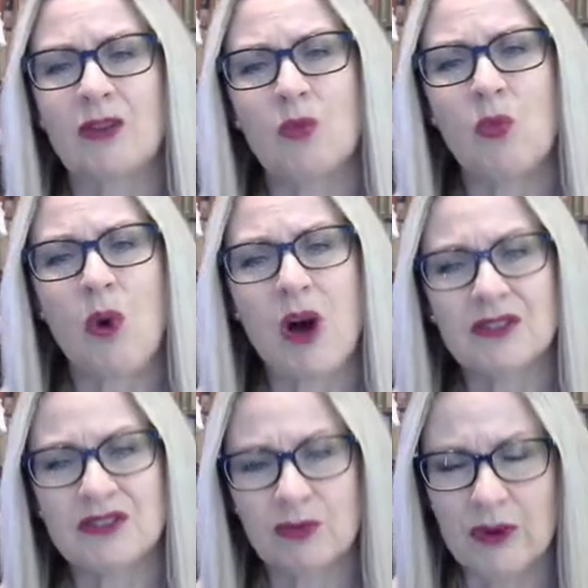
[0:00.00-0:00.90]

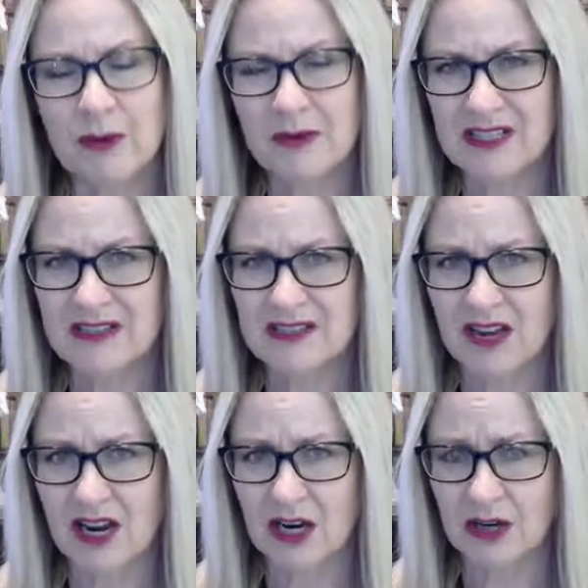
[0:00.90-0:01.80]
Whilst the
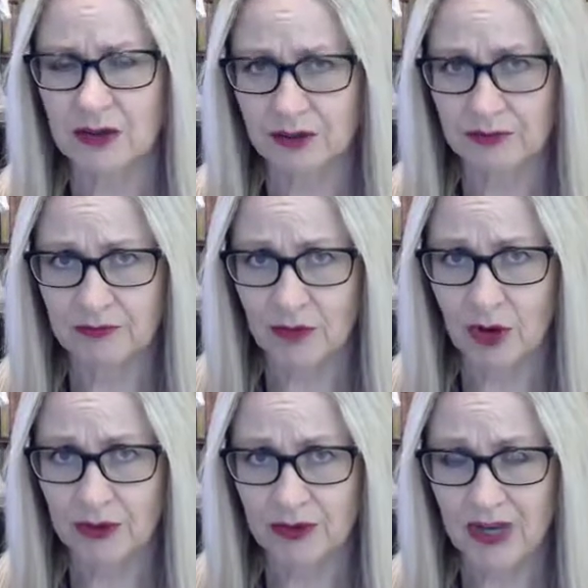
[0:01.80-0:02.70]
remedies are
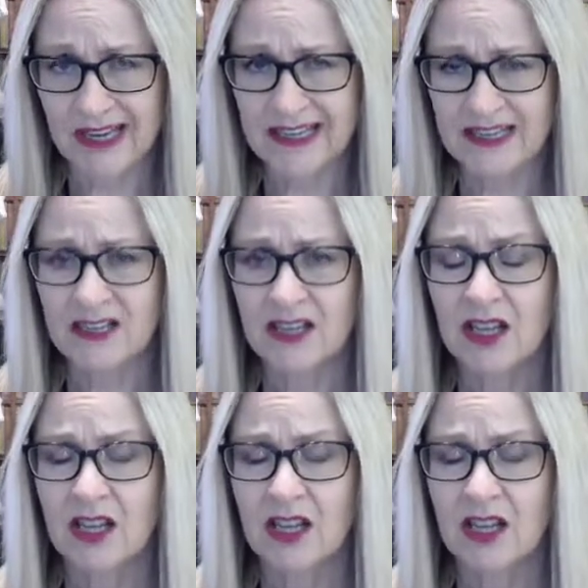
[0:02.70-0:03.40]
okay,